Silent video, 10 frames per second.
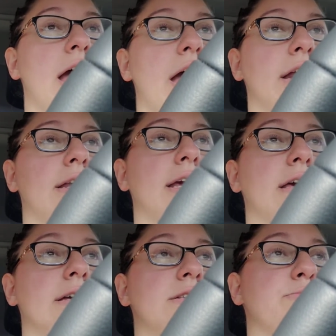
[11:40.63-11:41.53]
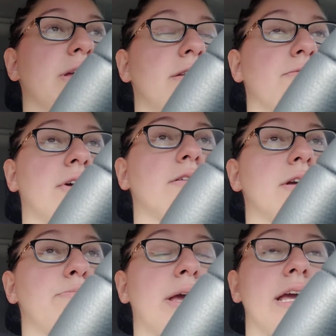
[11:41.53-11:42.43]
And Nick has been
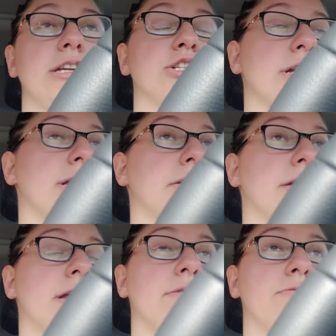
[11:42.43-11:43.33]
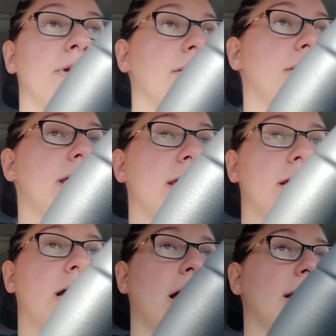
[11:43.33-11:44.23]
very patient and very
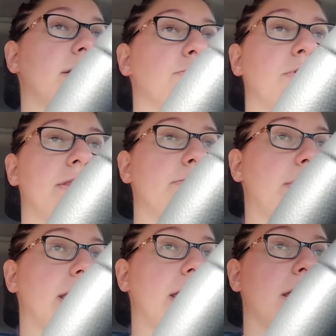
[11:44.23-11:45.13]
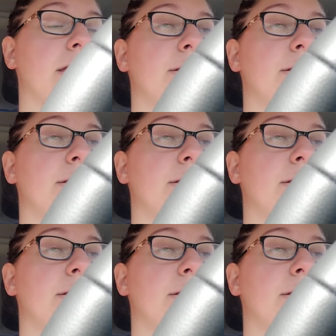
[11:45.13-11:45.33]
kind with me.